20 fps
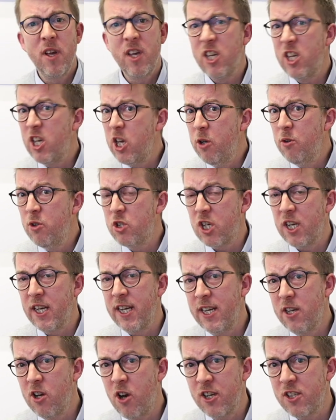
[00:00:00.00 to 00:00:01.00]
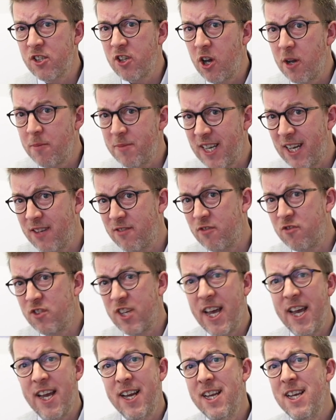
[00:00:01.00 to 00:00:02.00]
Usually, 9 times out of
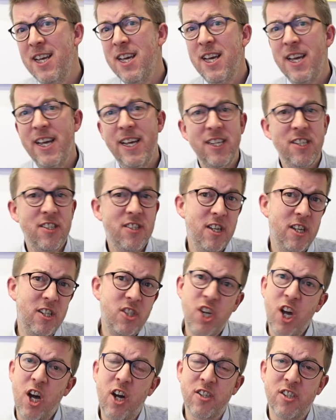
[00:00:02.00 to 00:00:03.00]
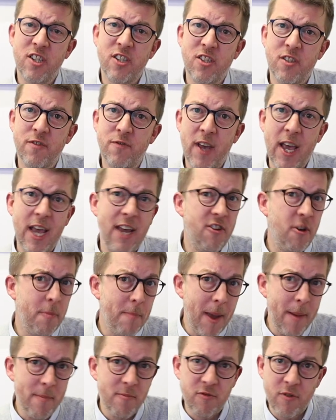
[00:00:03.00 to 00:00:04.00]
10, it's a chartered surveyor, a
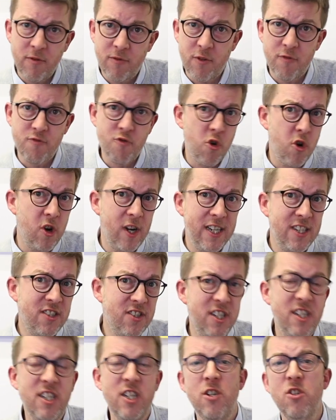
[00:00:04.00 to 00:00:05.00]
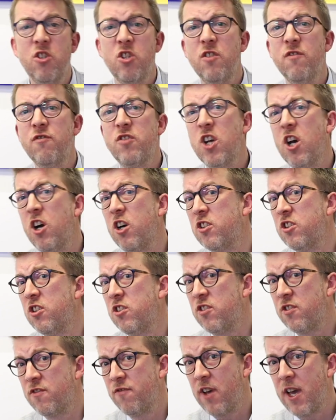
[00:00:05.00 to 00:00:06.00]
member of the Royal Institution of
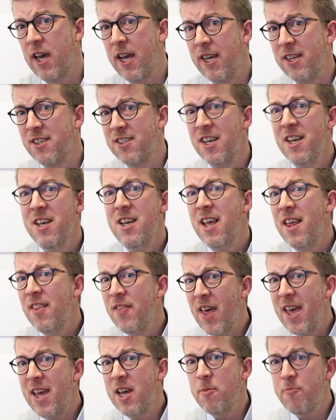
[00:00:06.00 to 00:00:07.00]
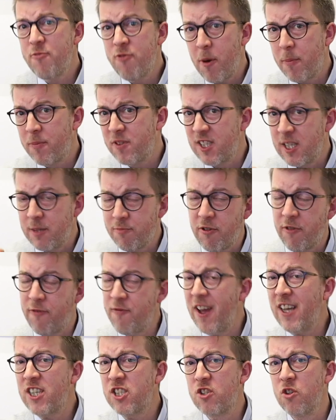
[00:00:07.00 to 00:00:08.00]
Chartered Surveyors. They are property
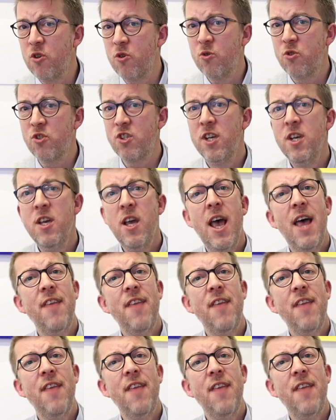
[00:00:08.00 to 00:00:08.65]
professionals.